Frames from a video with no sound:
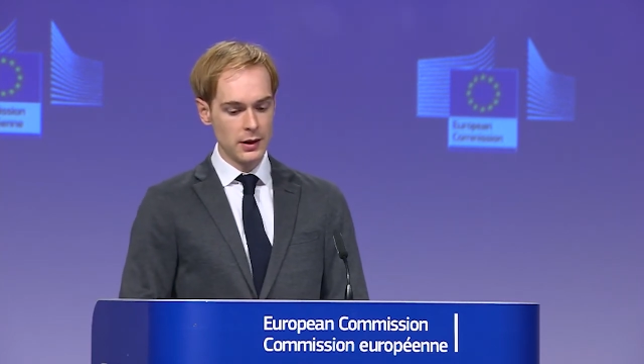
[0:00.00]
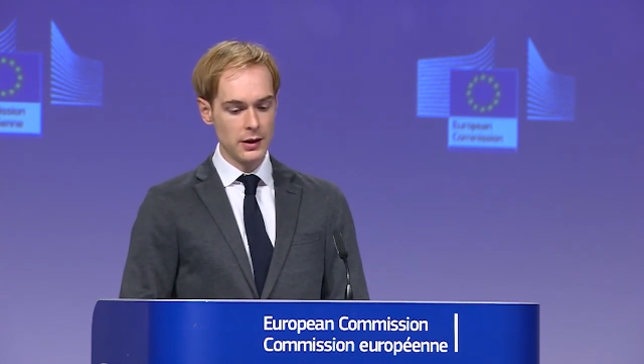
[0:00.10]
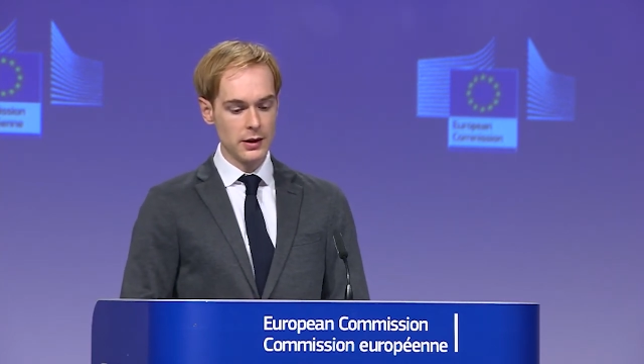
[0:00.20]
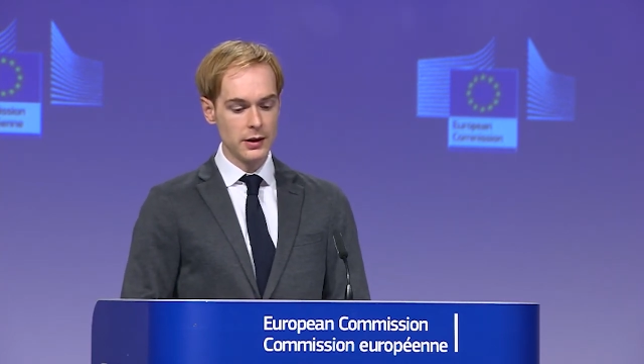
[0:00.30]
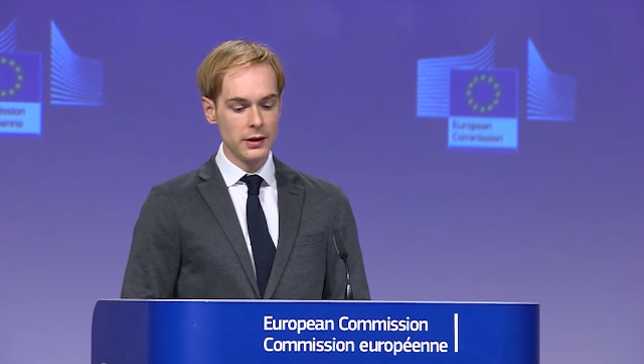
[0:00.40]

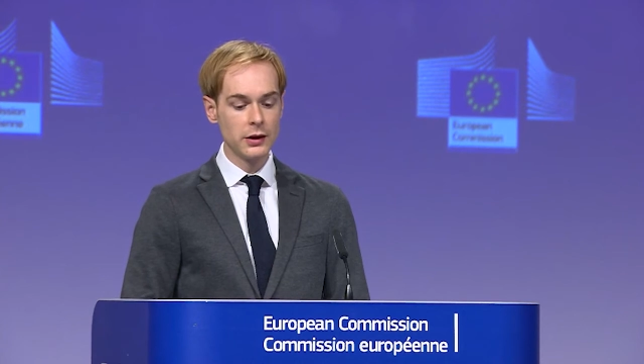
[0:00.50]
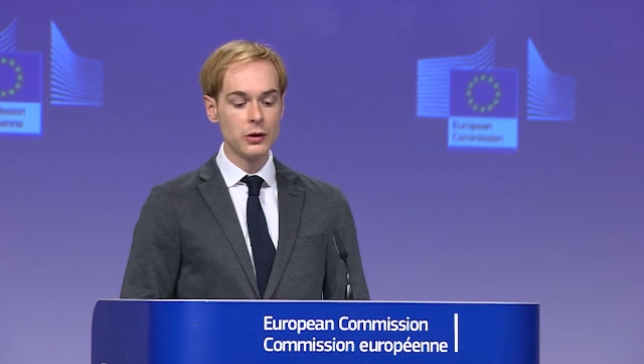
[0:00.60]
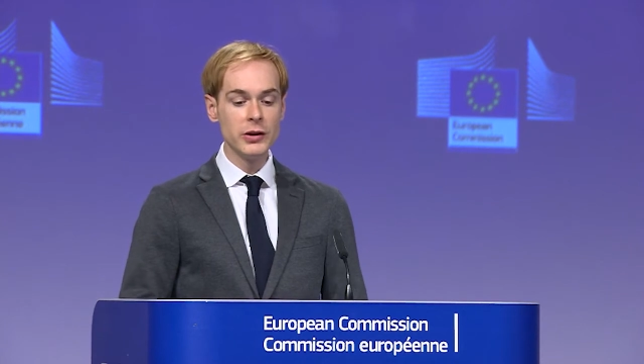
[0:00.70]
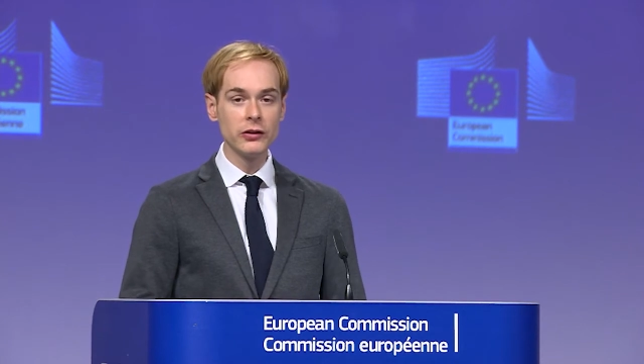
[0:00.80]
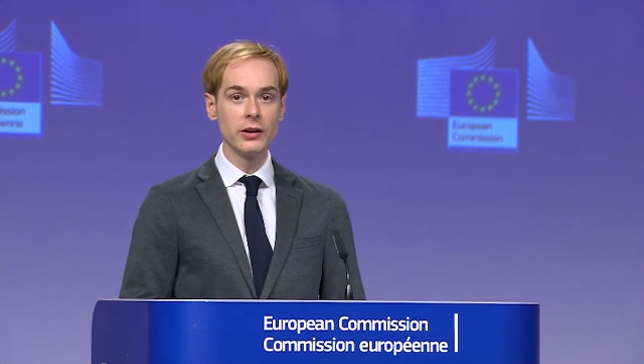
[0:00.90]
The
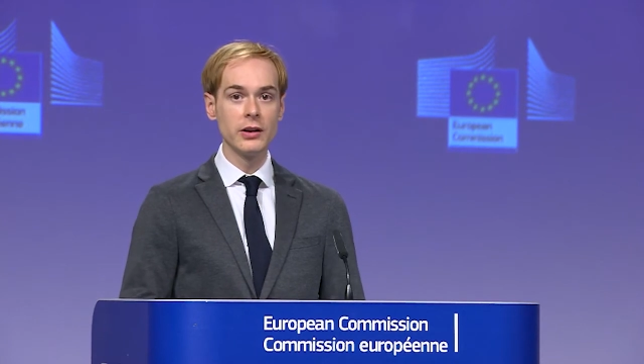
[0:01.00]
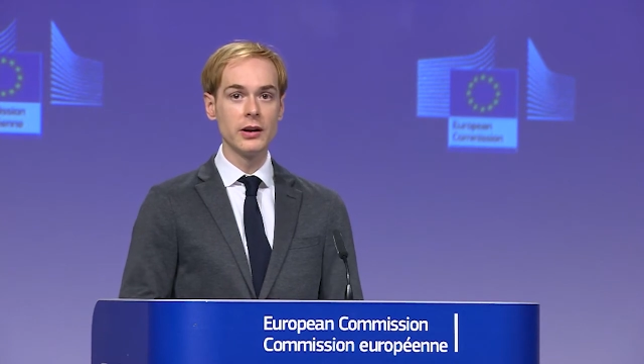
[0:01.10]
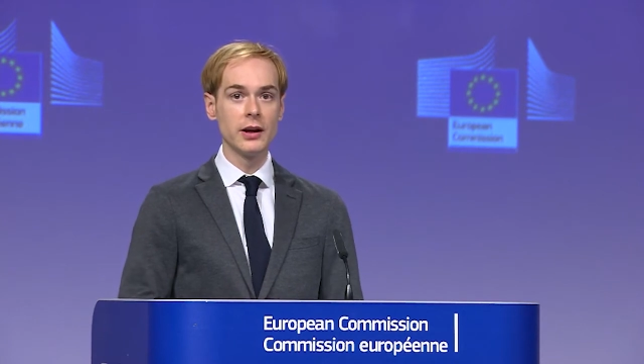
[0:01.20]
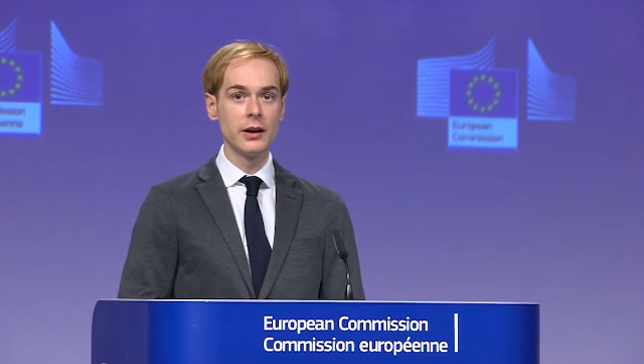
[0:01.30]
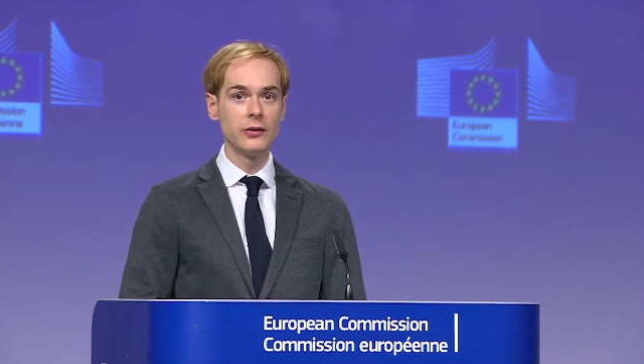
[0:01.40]

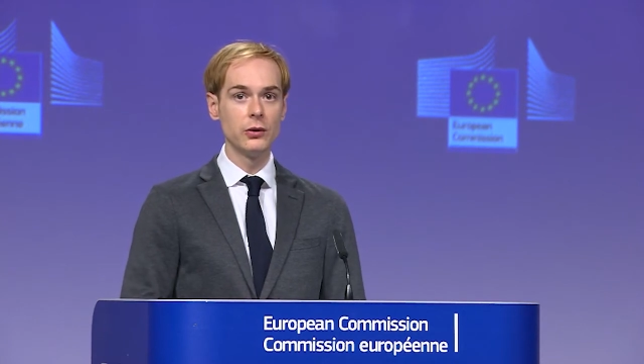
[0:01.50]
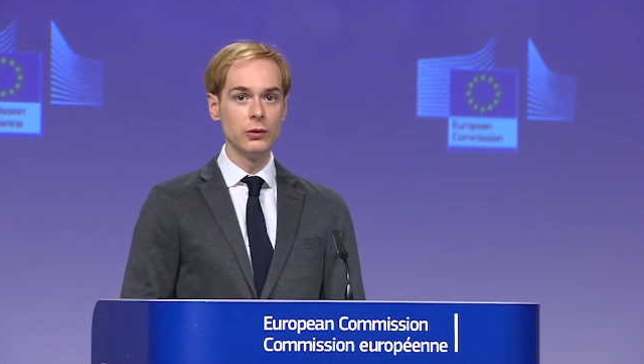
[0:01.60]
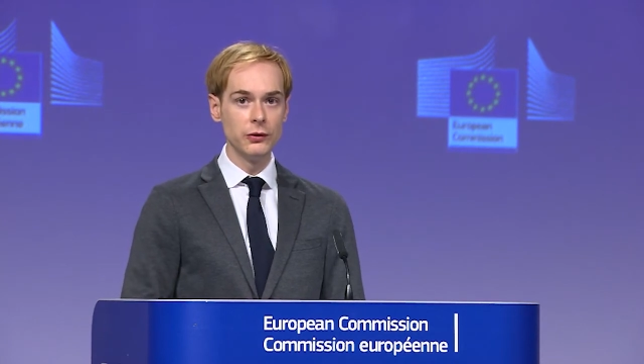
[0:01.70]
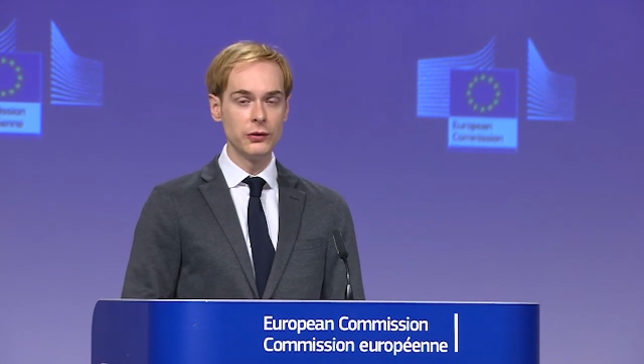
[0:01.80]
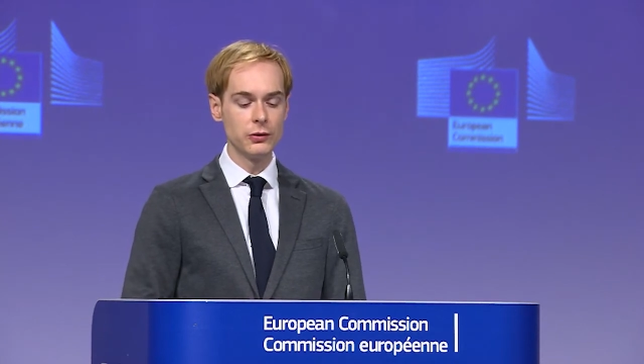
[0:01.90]
Commissioner has
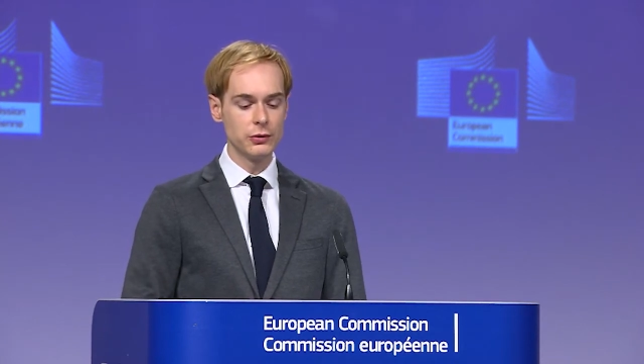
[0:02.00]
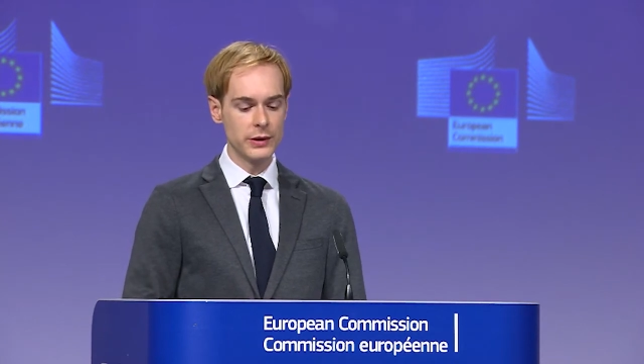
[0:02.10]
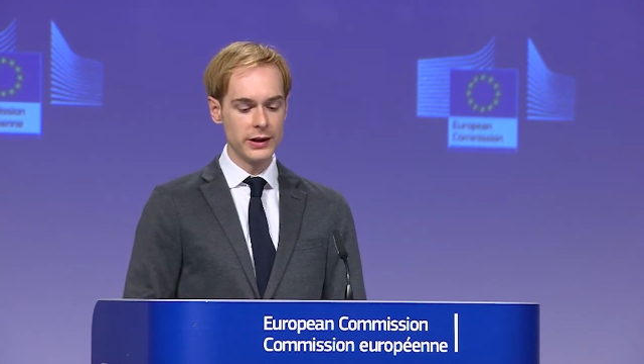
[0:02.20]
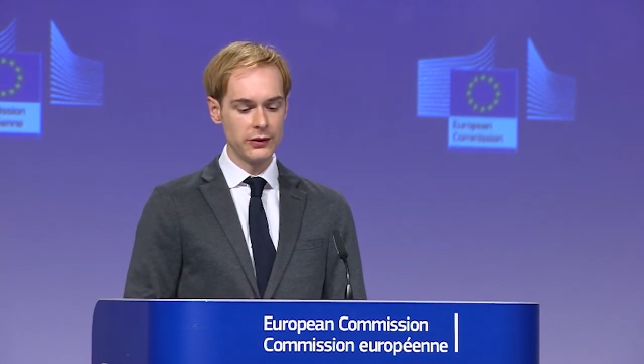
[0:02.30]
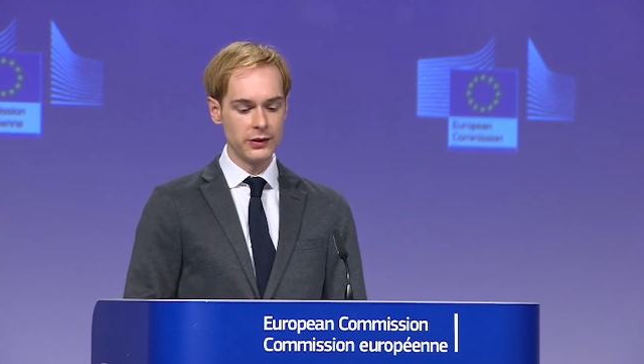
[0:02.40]
also
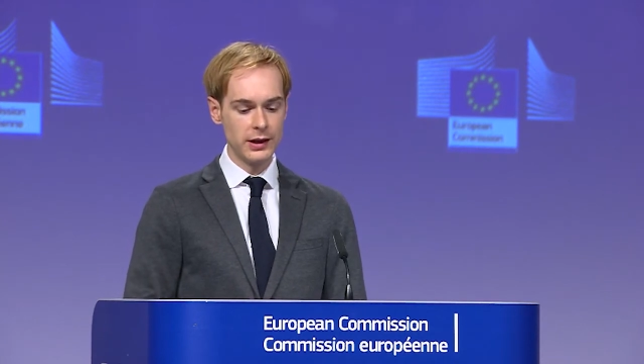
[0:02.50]
raised